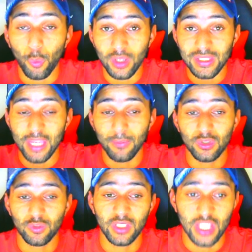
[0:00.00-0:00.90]
was able
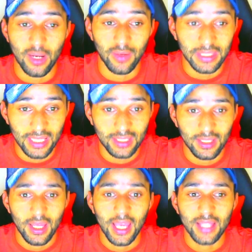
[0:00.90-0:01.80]
to reach out again
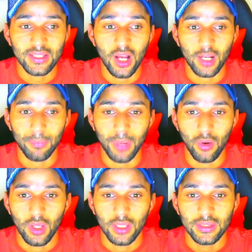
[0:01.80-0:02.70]
and talk
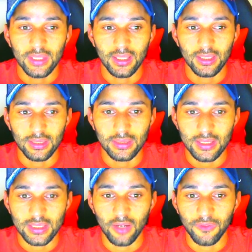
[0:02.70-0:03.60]
about the
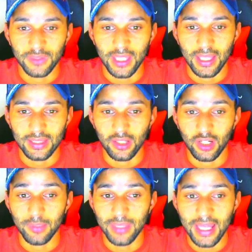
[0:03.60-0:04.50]
stuff that they're going
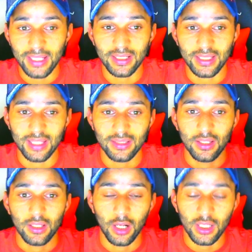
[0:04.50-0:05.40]
to be adding. Again,
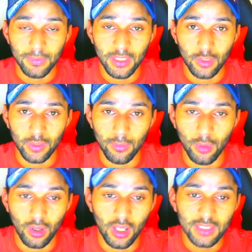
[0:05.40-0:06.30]
ultimate career
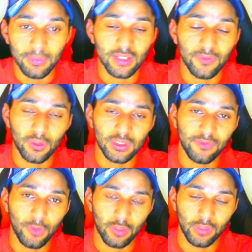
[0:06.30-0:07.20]
mode, ultimate difficulty
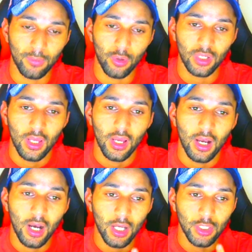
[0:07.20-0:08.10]
for career mode.
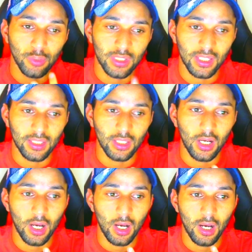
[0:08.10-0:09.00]
You get
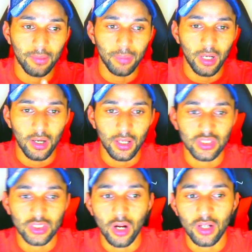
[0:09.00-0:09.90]
a
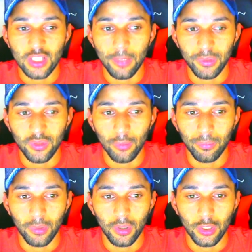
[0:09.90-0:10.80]
star on top of
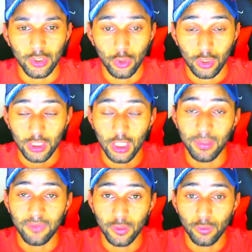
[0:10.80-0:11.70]
your club
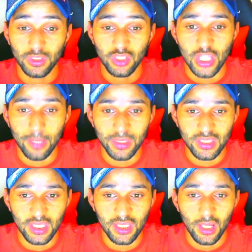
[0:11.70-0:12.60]
if you win the Champions
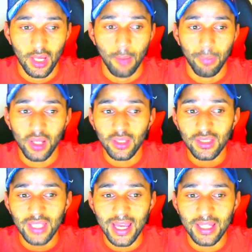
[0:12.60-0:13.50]
League. But other than
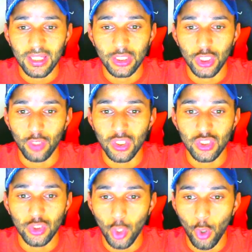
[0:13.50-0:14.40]
that, there is
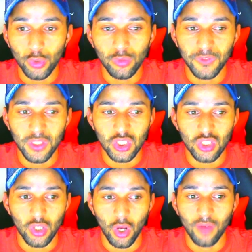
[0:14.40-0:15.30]
no new
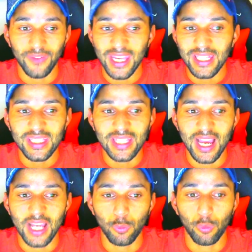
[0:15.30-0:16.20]
features of any
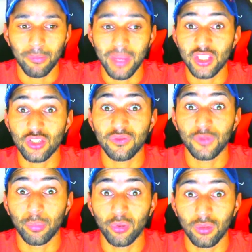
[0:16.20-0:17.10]
kind were mentioned
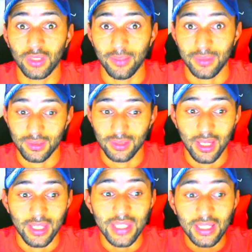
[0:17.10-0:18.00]
for Pro Clubs.
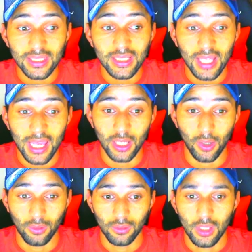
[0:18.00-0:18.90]
Nothing at
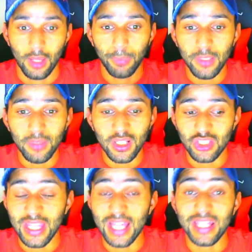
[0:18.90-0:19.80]
all. Pretty much
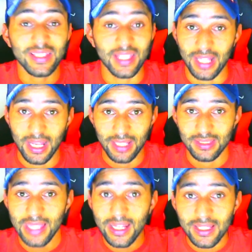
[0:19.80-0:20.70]
that is it, guys.
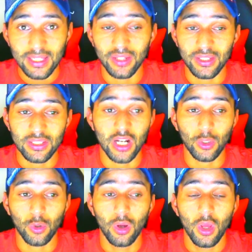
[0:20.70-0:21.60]
That is it on this
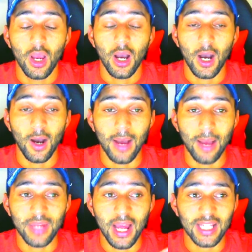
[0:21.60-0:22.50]
article.
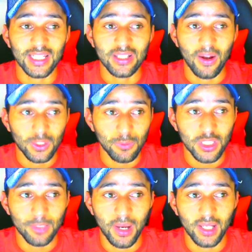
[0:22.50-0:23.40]
I'm not going to talk too much
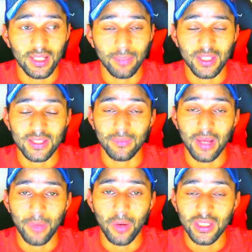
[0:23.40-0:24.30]
about it because I'm
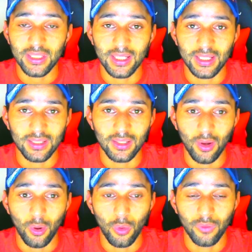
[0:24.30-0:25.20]
already getting
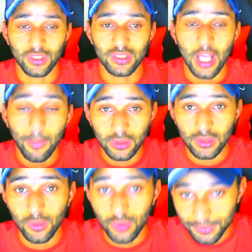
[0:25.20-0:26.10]
over the top with the
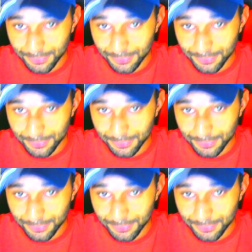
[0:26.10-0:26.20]
news.